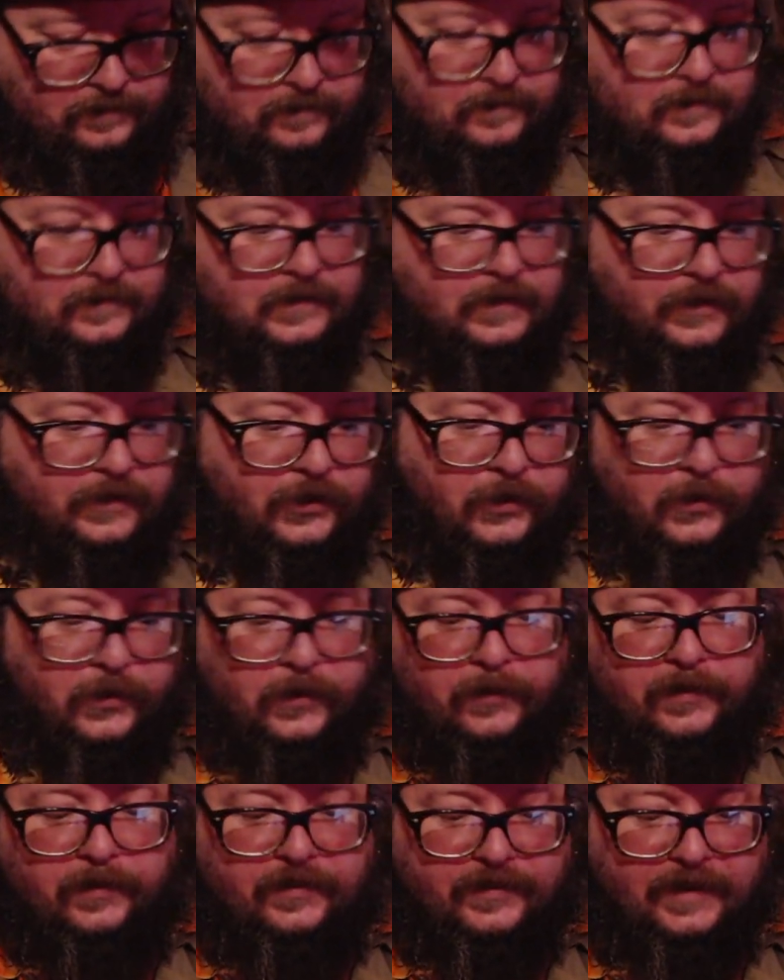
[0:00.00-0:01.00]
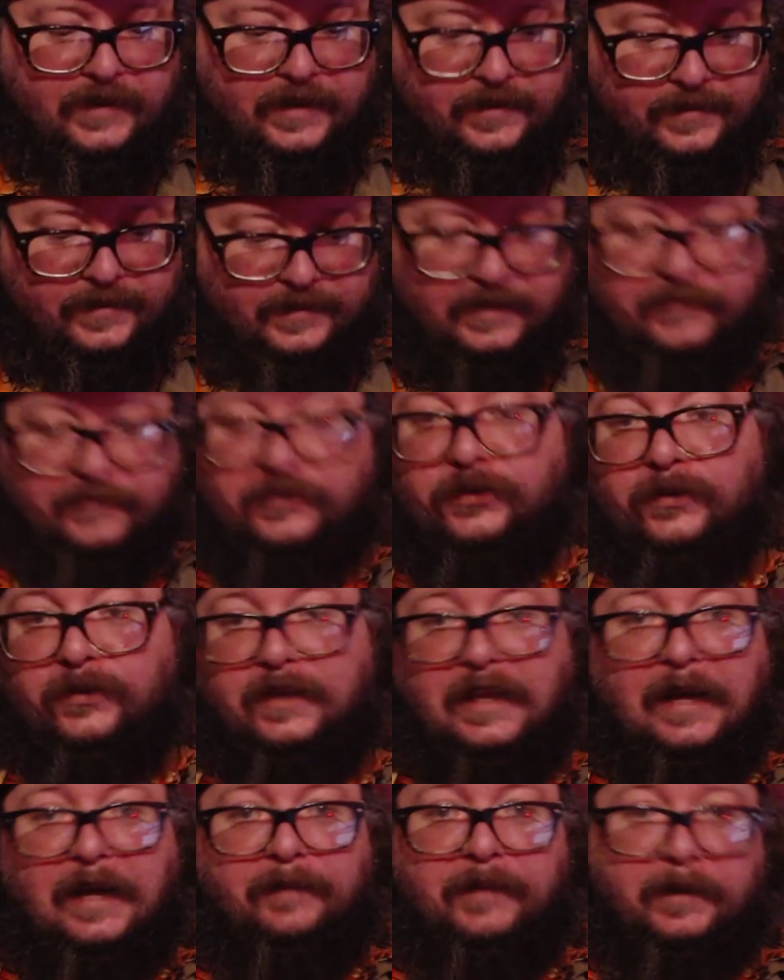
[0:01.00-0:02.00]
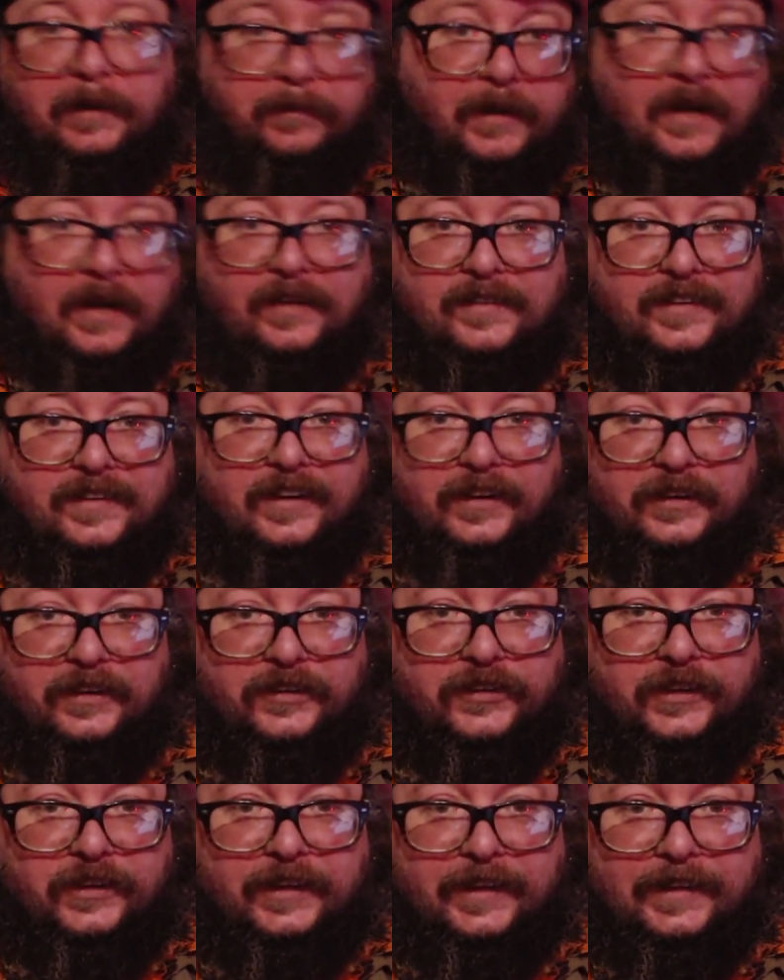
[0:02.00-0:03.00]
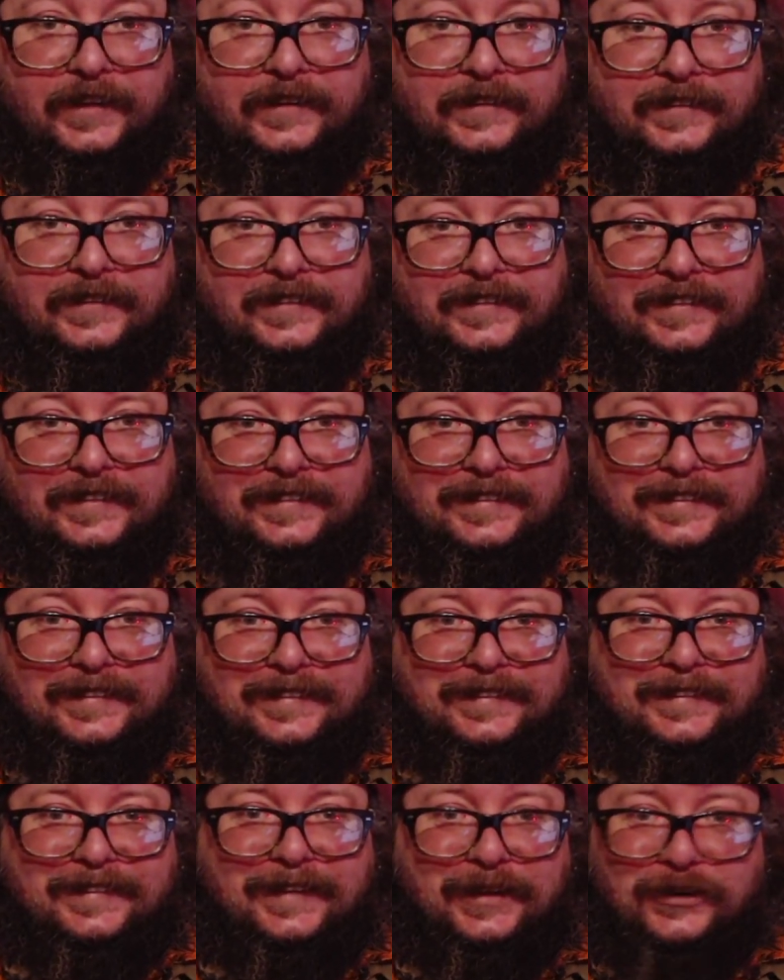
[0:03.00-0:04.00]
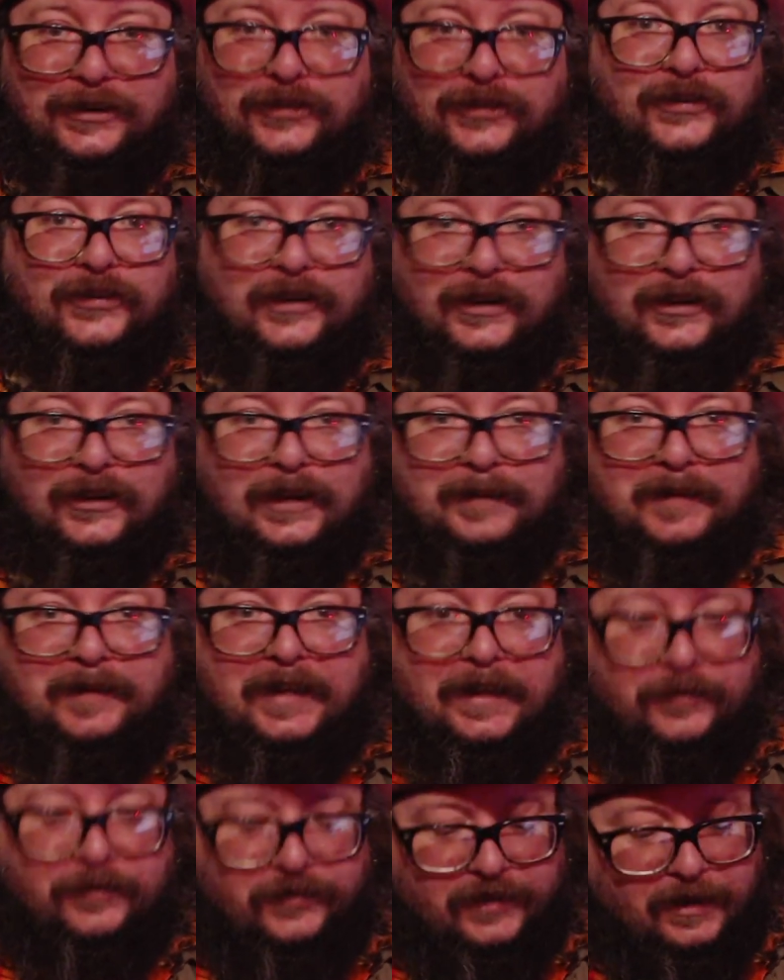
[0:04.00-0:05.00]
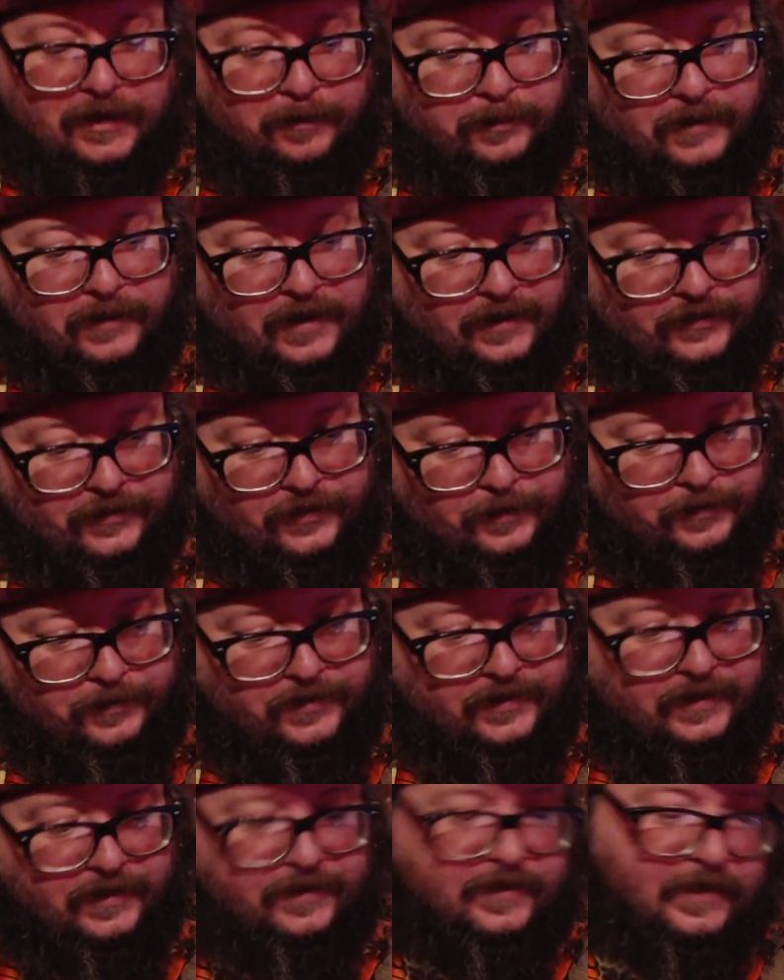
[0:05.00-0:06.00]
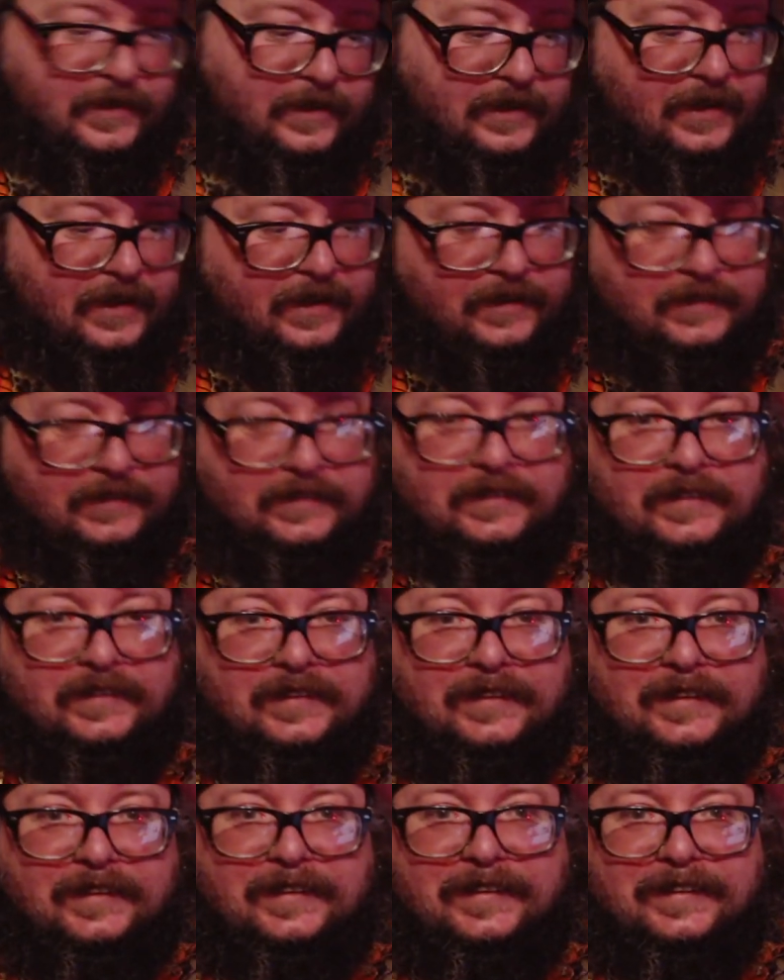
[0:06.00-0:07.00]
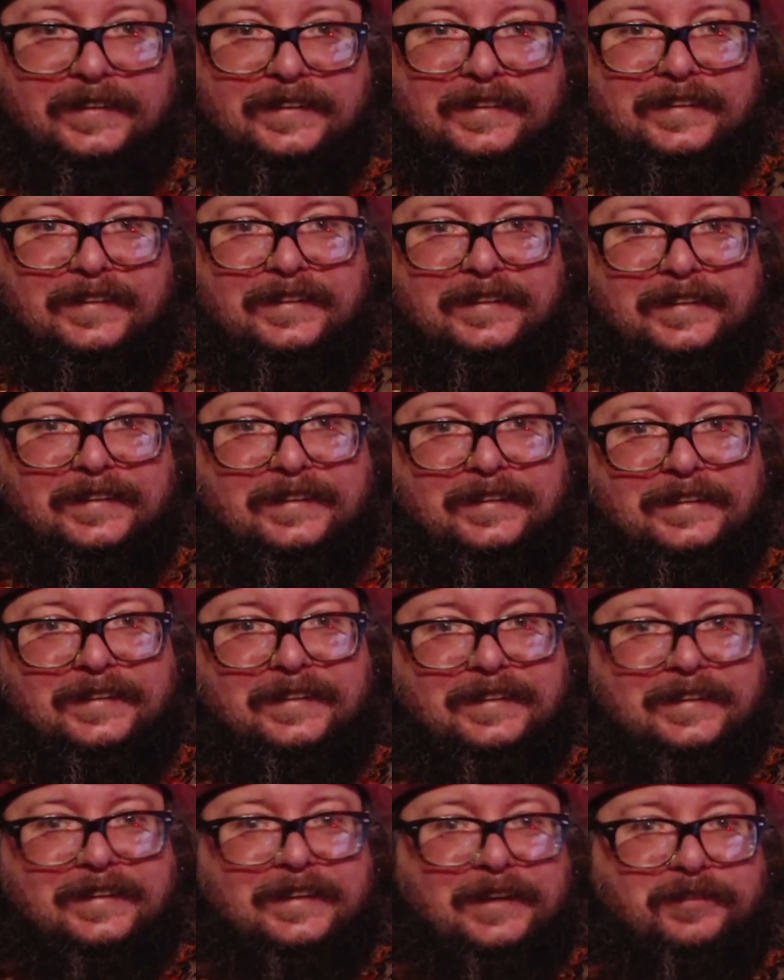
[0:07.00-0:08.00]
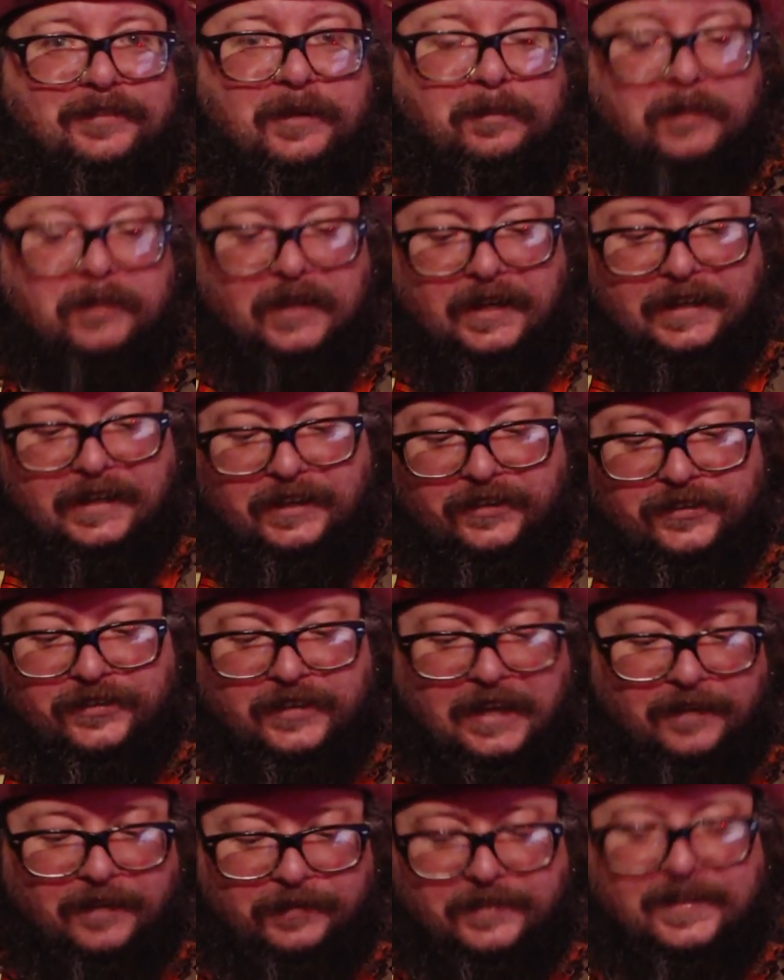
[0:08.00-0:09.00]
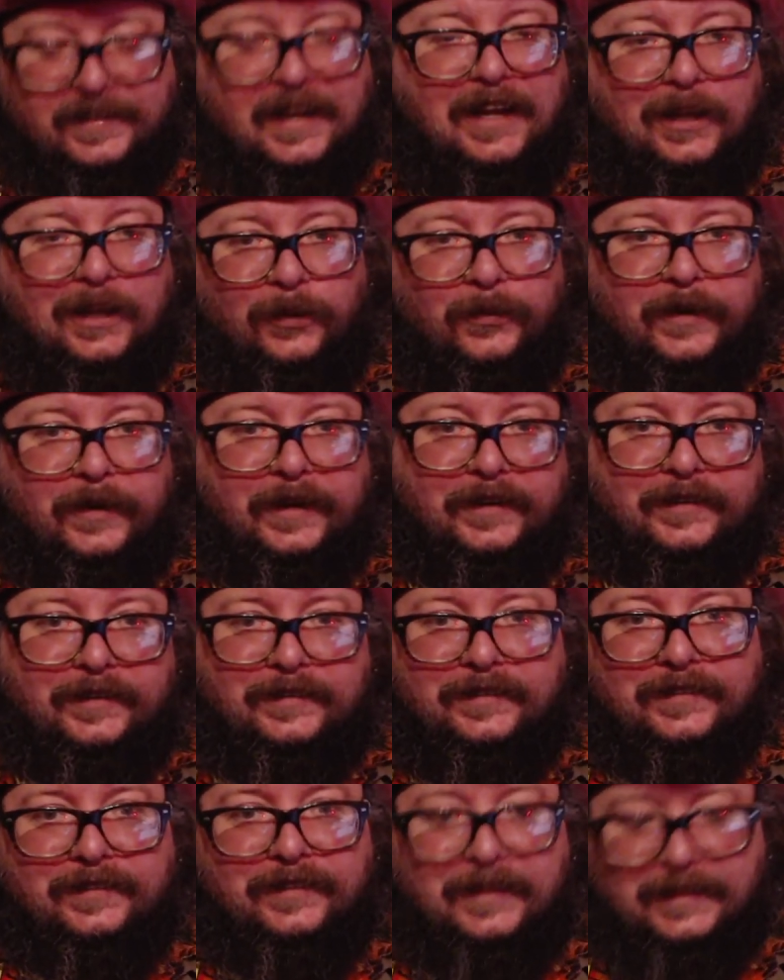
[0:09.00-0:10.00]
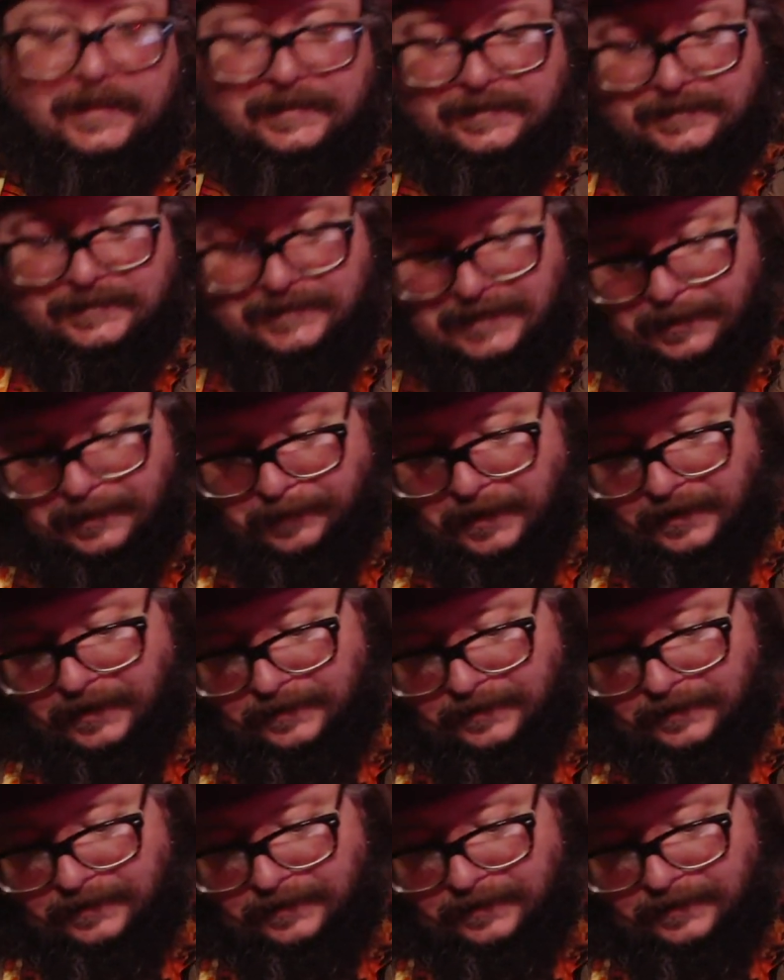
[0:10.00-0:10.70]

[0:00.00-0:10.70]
The crew was nice enough to allow me a box cutter today. They usually don't let me have sharp objects. They said, ah, eh, if you bloody yourself, it's Halloween, right? Come on.